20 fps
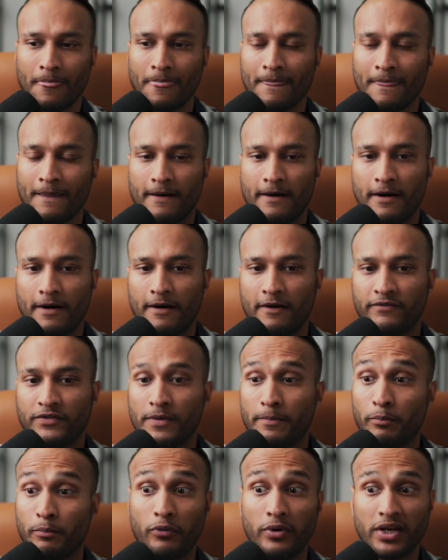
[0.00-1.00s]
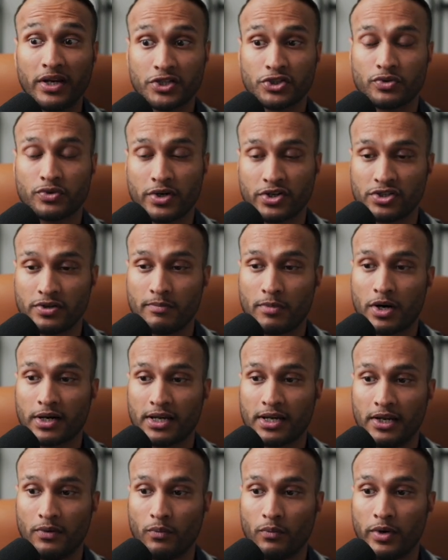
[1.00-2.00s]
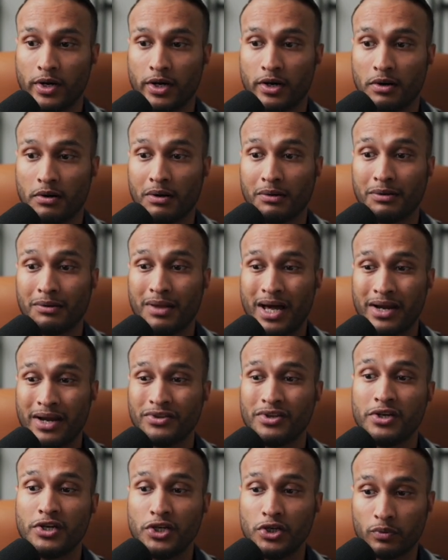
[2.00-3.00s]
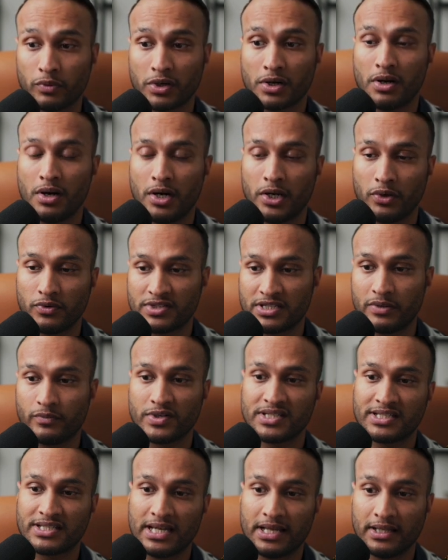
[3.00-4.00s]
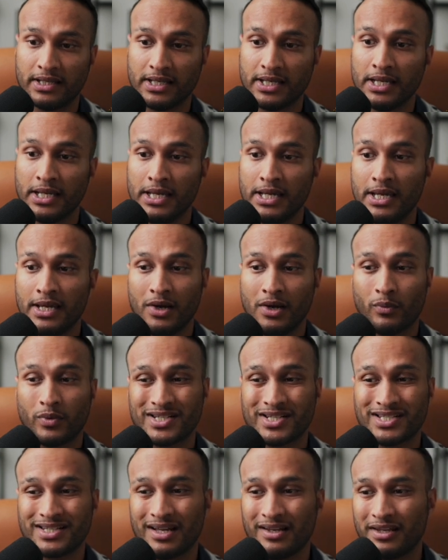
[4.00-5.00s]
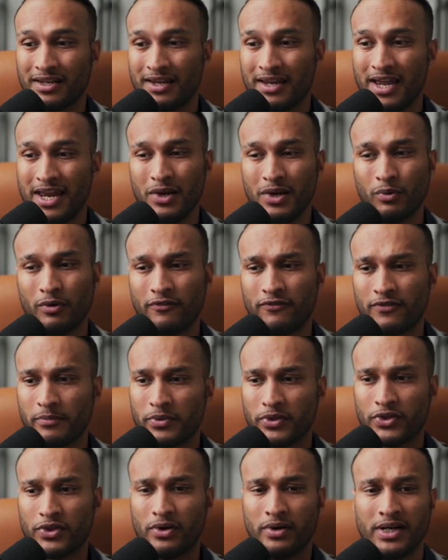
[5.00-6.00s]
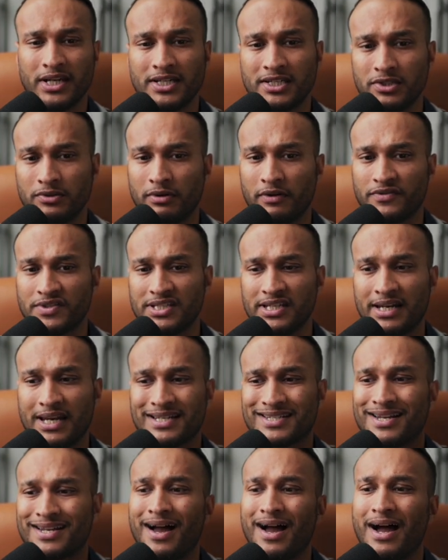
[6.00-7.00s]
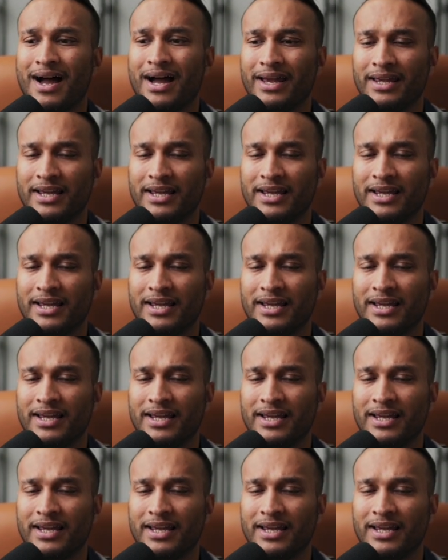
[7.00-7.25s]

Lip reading: of the pre-construction market, where a lot of the newer condos that we're selling anywhere from 30 to, I've seen as high as